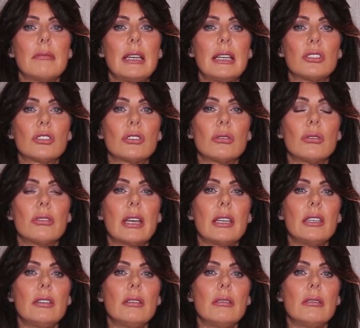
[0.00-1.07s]
make sure
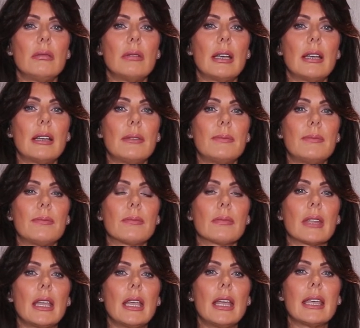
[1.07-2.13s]
that you
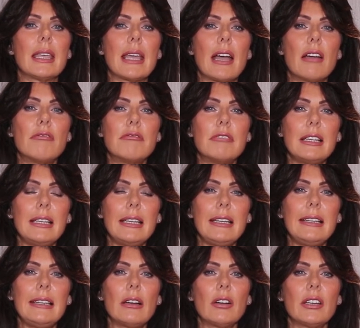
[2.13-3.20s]
get a really
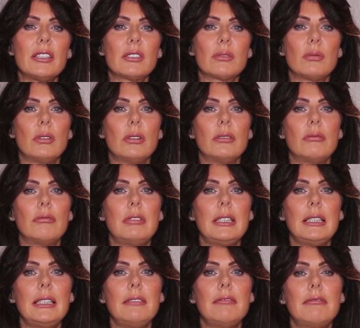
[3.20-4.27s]
light one,
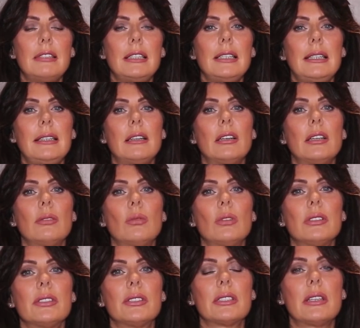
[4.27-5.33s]
really light
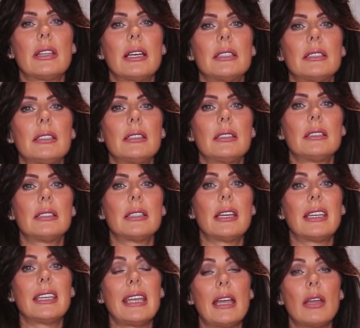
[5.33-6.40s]
one, so that it
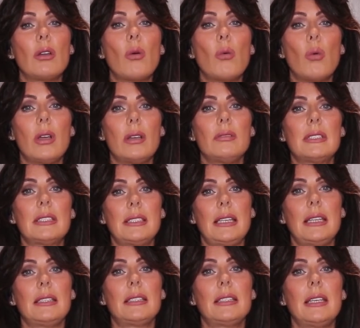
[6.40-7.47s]
again won't
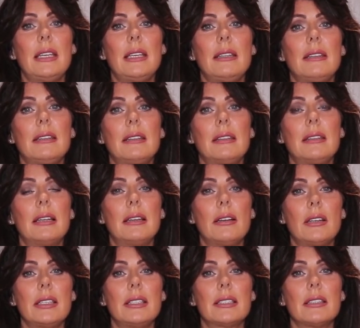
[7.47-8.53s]
sit in the
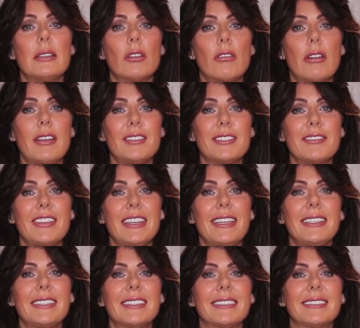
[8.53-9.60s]
lines and the crow's
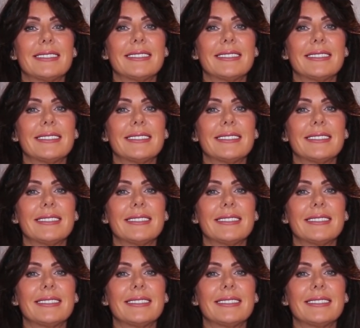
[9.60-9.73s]
feet.